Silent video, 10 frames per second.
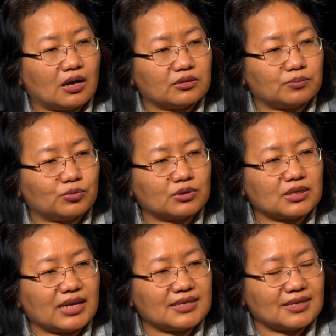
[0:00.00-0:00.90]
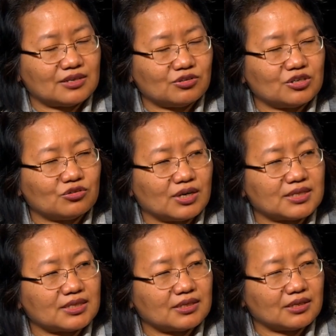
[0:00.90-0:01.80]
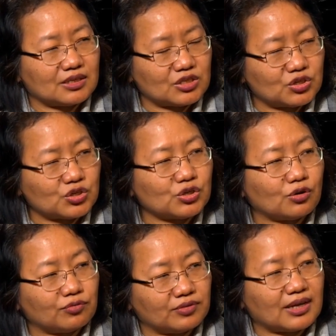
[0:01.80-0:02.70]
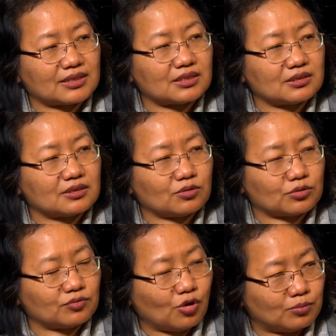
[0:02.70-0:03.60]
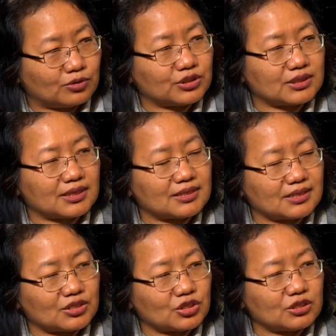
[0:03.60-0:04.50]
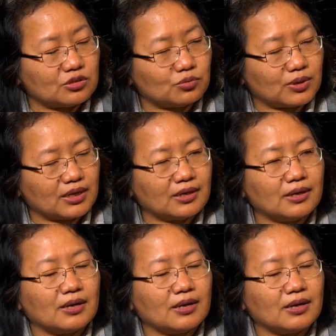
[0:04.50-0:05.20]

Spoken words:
the book essentially traces the history of that sort of homogenization in a way.